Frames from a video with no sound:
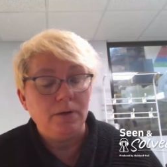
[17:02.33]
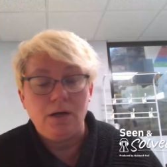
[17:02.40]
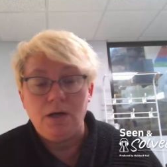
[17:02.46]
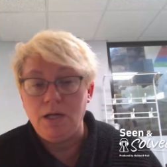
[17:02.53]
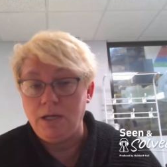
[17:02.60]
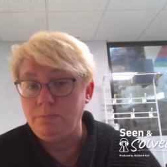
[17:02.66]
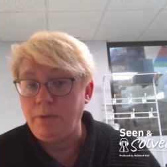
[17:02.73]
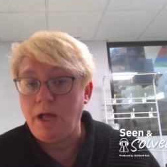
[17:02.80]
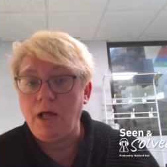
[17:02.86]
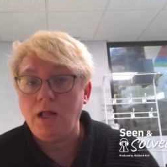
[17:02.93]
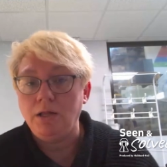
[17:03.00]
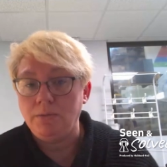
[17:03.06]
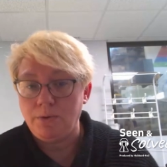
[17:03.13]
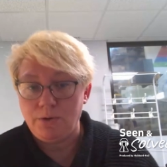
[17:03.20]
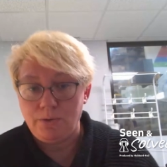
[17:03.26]
and
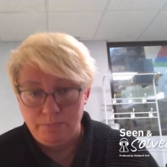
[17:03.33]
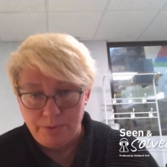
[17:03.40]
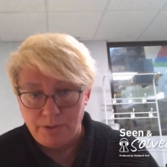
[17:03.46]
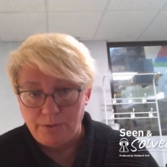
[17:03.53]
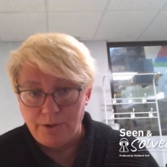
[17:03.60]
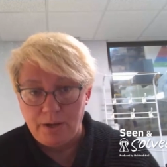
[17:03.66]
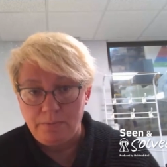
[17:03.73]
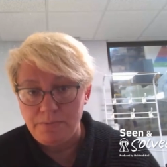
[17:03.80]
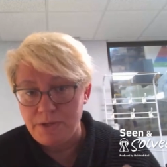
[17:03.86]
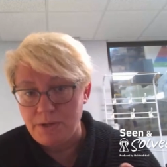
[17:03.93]
polymer buildup